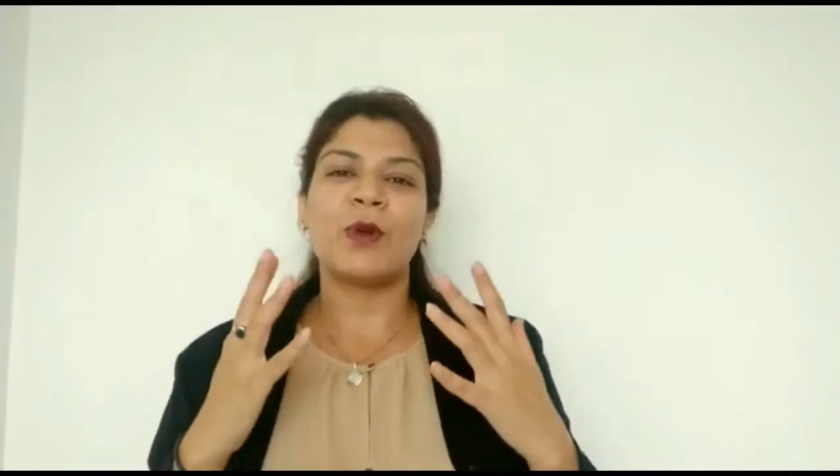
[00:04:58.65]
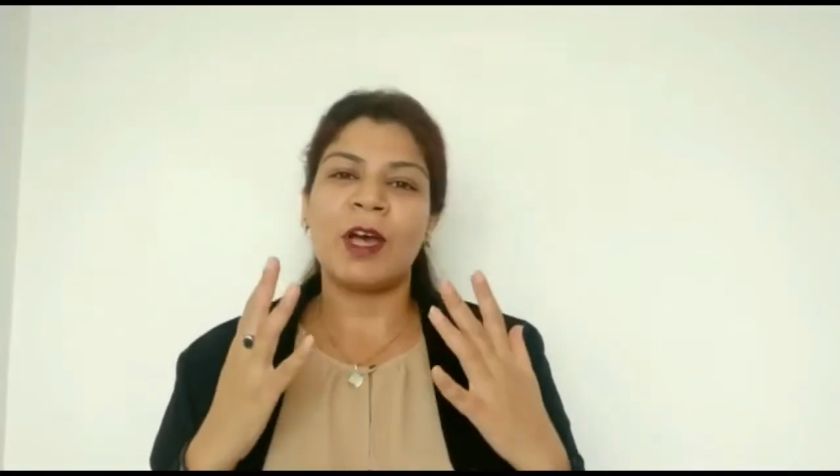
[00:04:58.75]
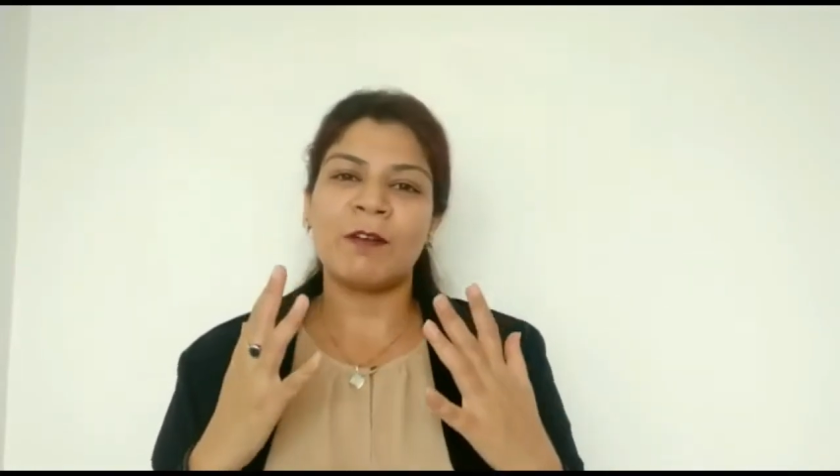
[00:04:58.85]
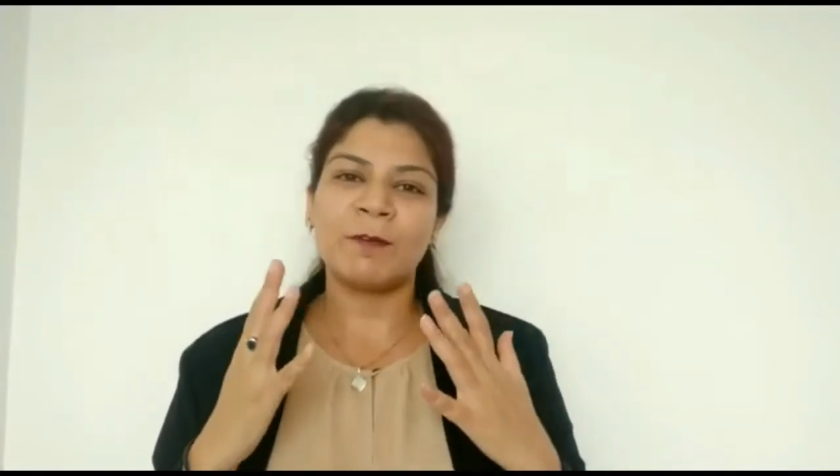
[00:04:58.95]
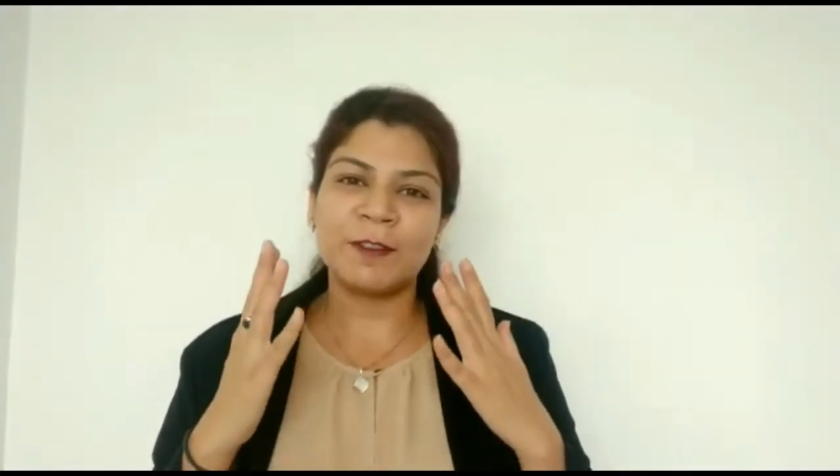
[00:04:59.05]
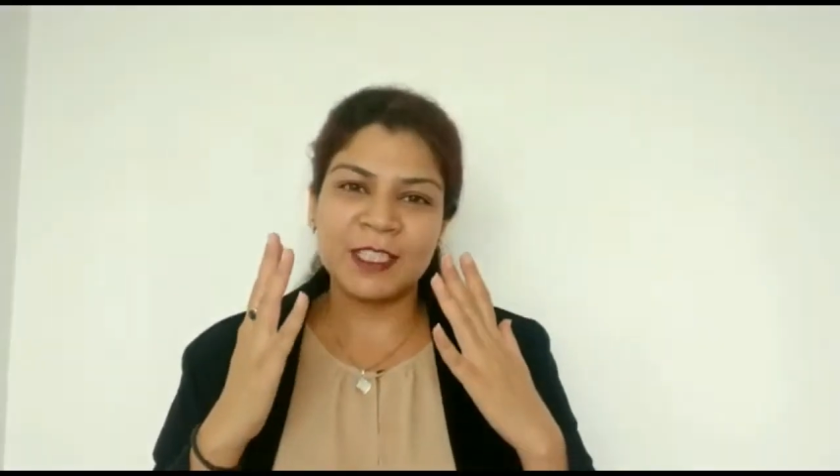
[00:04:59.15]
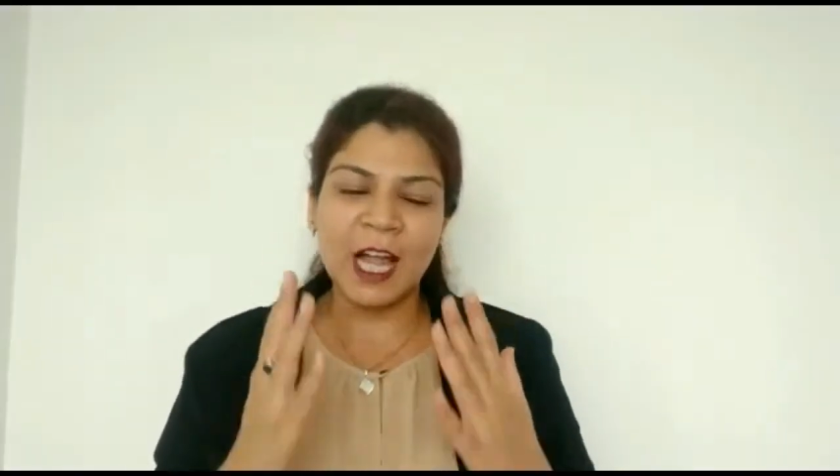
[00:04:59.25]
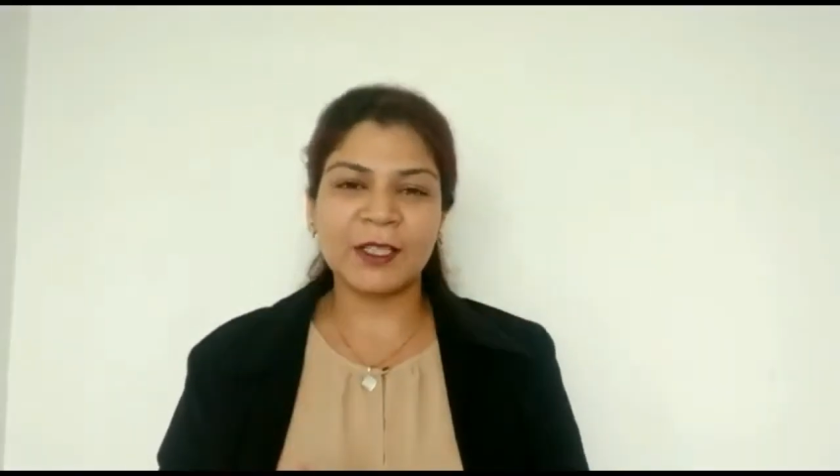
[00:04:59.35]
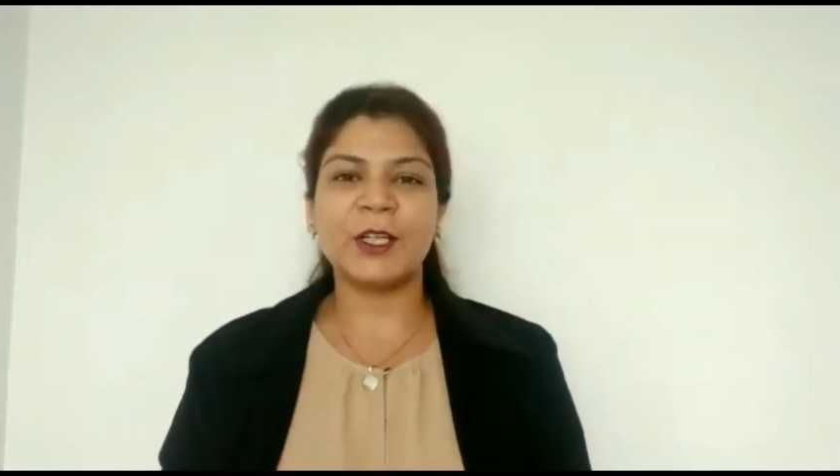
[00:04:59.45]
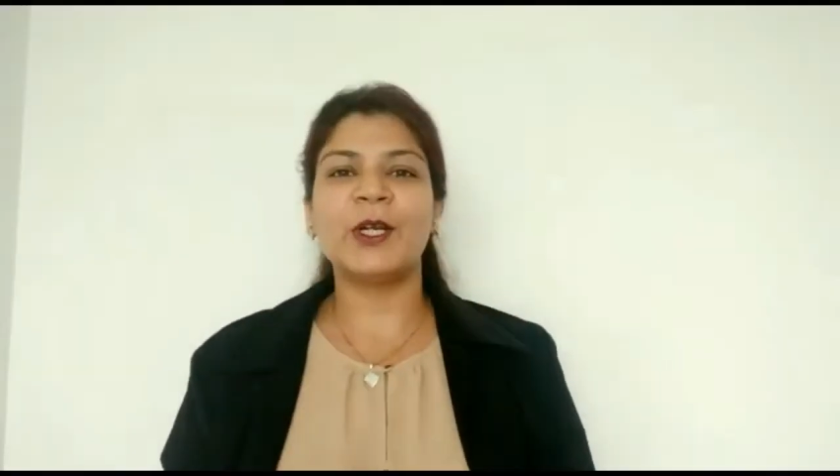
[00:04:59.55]
You have
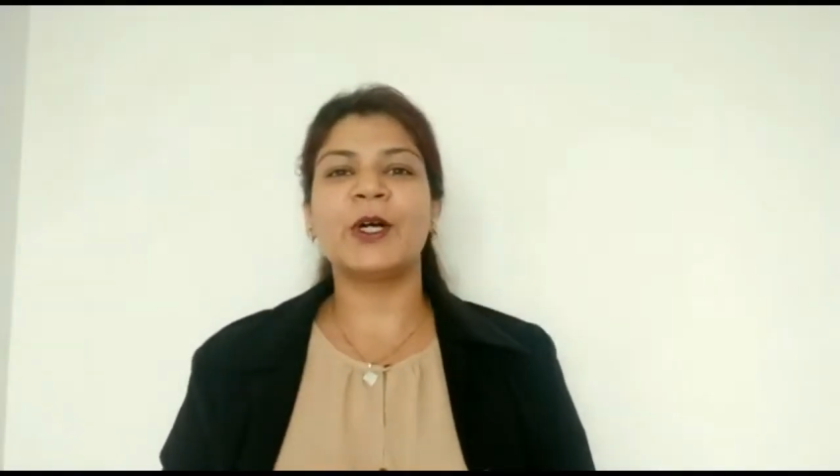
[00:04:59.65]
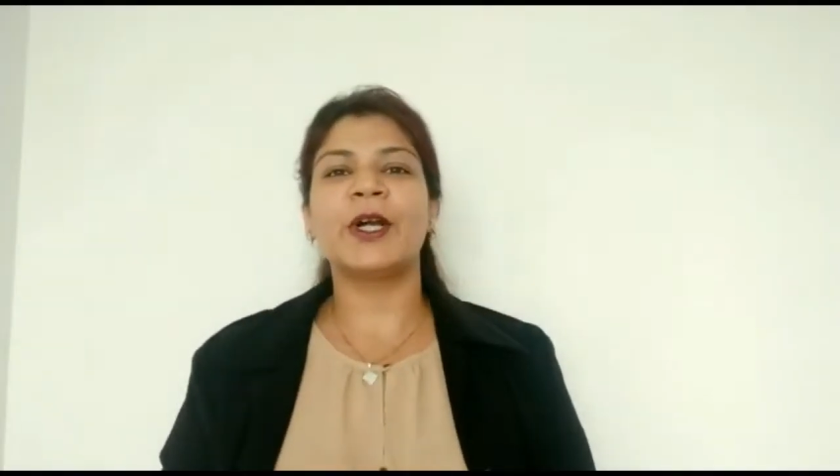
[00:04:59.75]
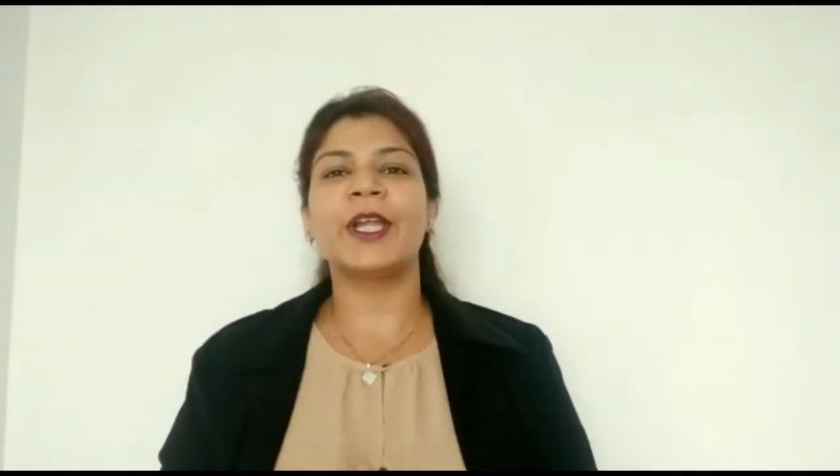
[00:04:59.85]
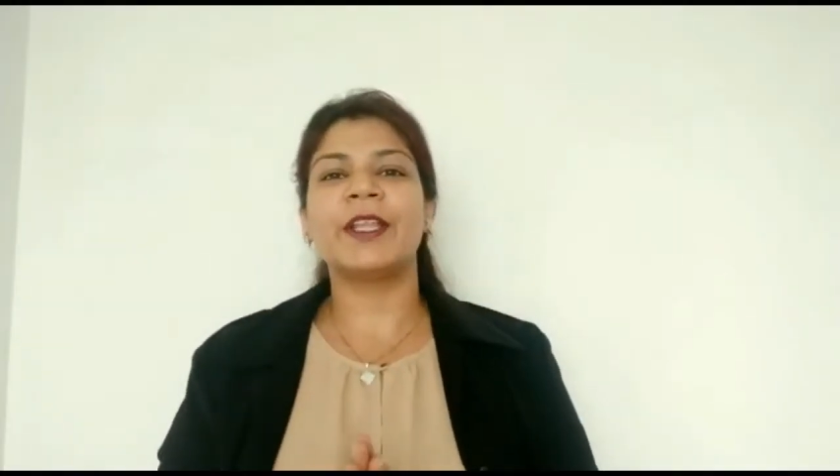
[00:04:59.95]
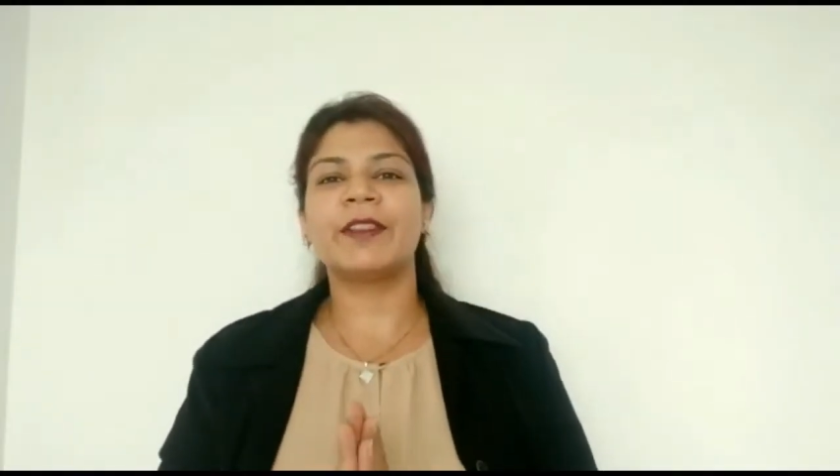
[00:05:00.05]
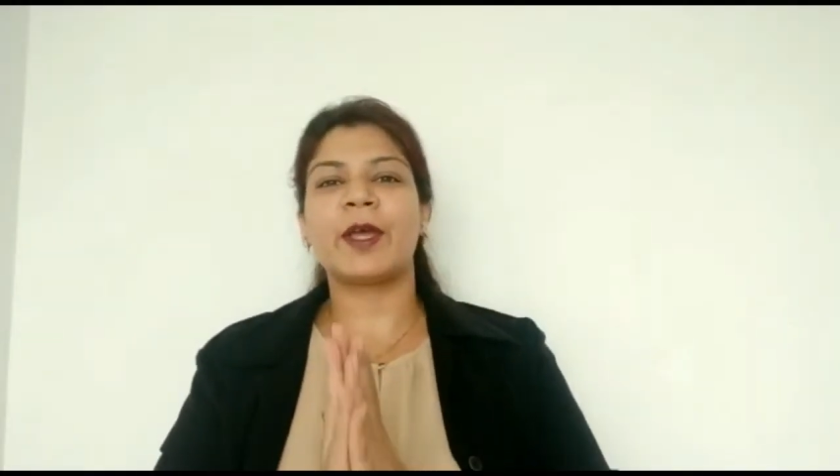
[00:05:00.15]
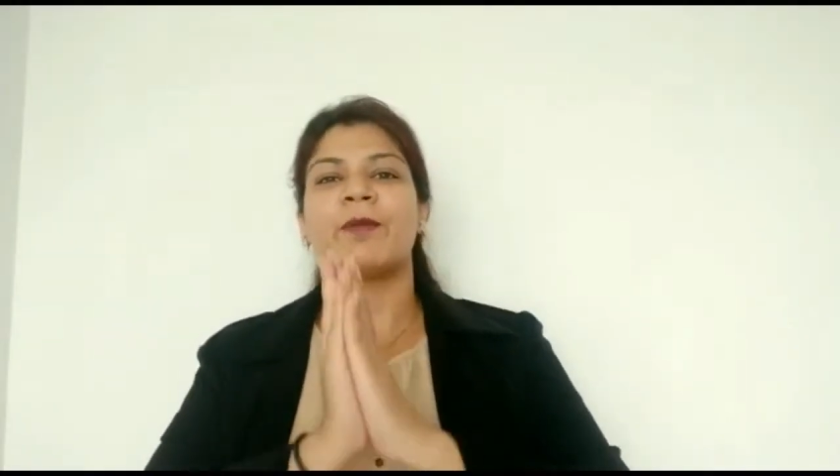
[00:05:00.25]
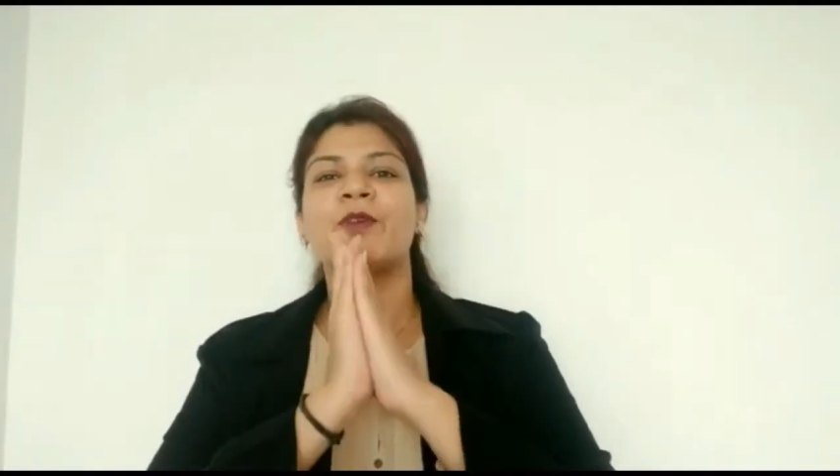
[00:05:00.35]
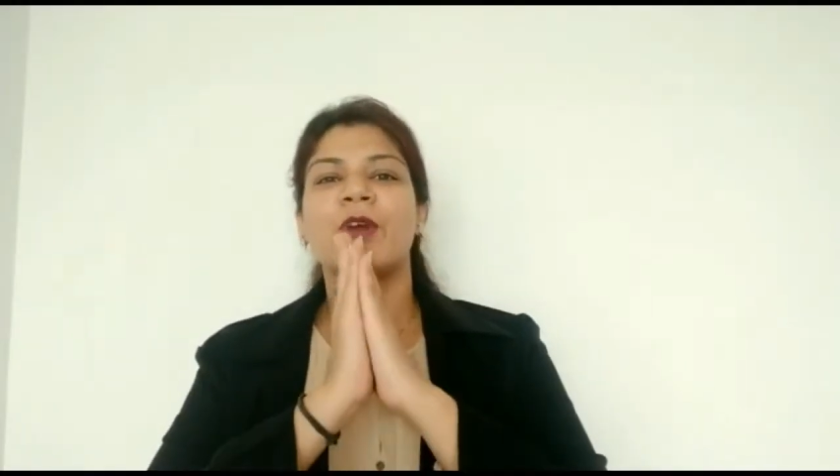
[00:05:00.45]
started learning them.